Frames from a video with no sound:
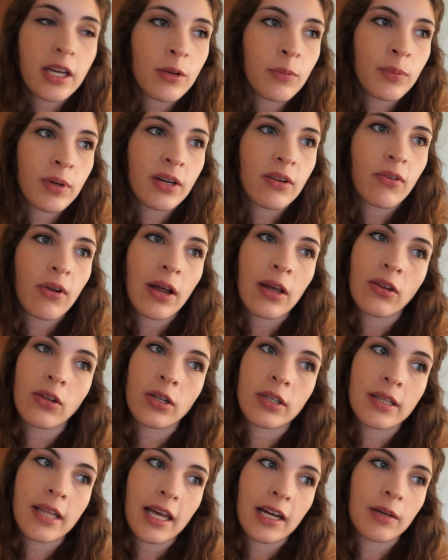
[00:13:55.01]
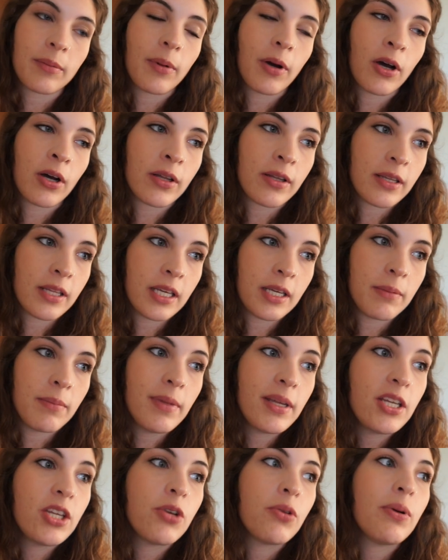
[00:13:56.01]
and whenever I looked that up on the
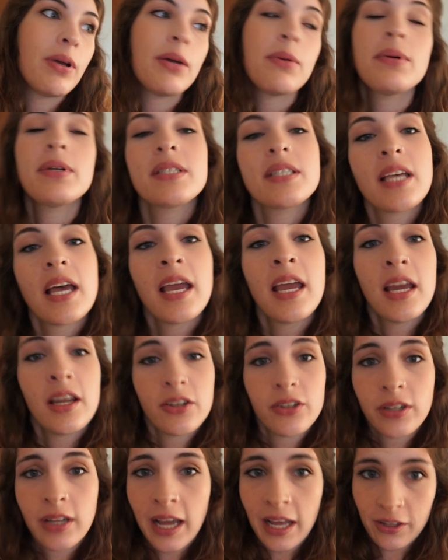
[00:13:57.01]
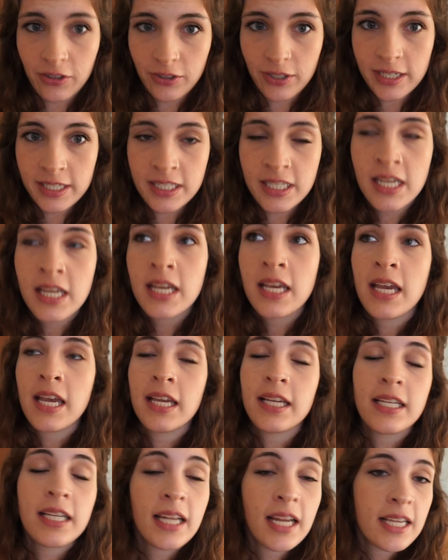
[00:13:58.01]
menu, it was 100 calories,
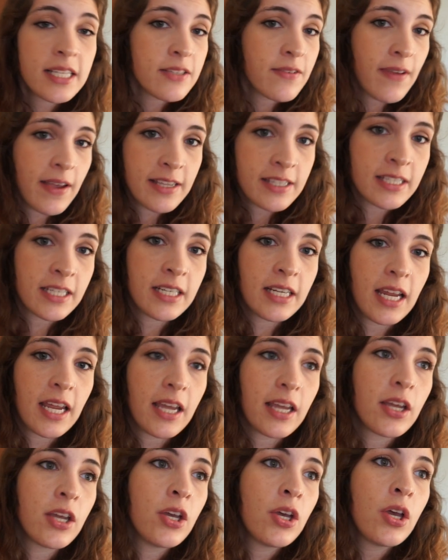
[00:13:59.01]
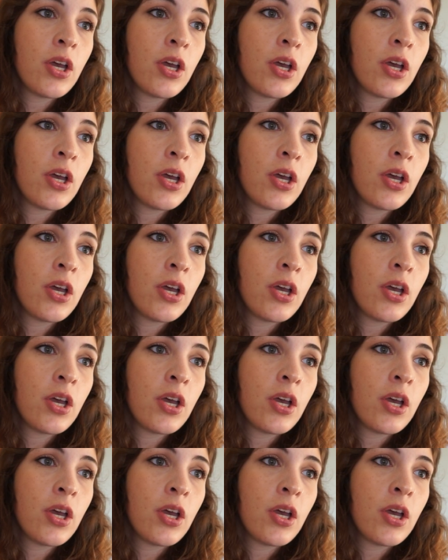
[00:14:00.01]
and today's a fasting day,